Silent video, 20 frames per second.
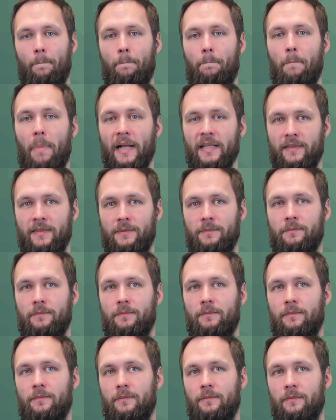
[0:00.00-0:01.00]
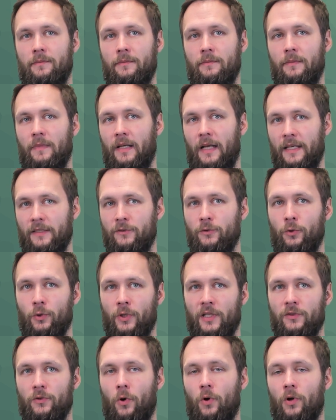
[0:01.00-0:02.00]
But as
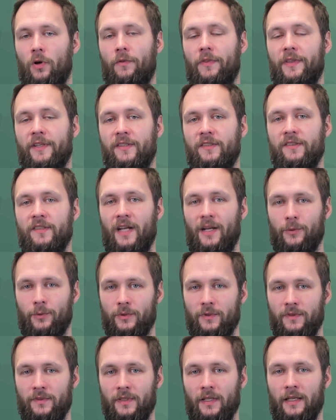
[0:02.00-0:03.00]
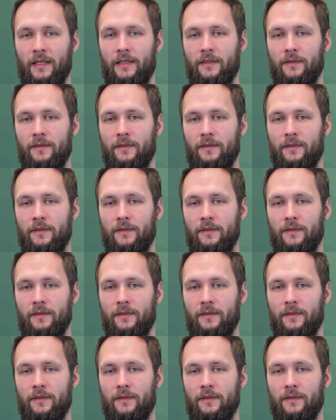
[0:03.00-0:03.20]
good as all of this sounds,